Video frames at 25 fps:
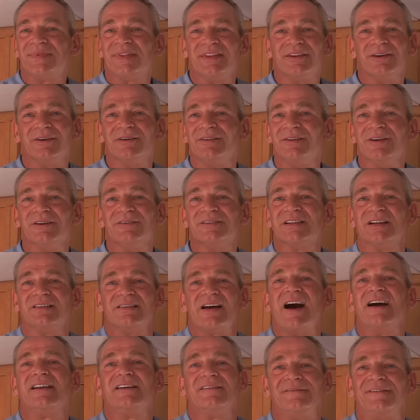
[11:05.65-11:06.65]
there there's a
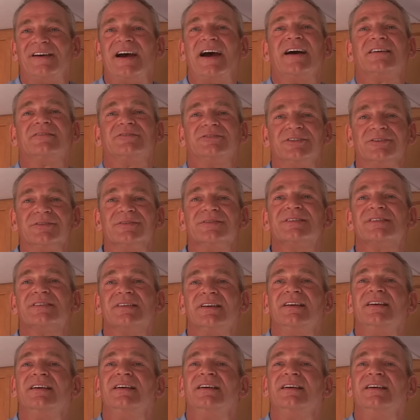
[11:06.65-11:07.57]
lot of factors.